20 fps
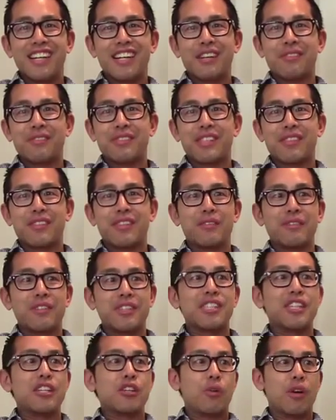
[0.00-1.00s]
something we
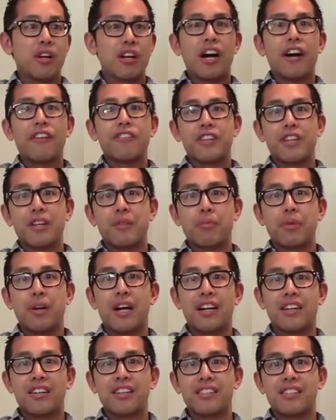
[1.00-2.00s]
see quite often in
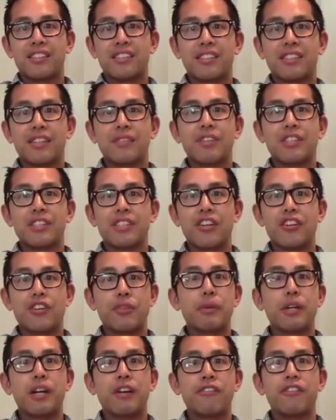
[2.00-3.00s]
practice and something that's actually
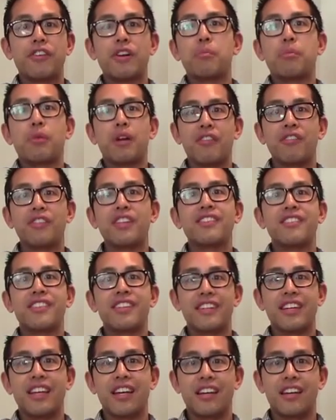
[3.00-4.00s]
become very prevalent in
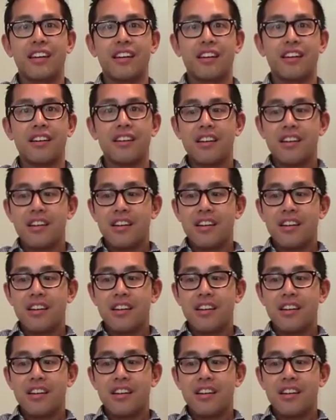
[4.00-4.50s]
Canada.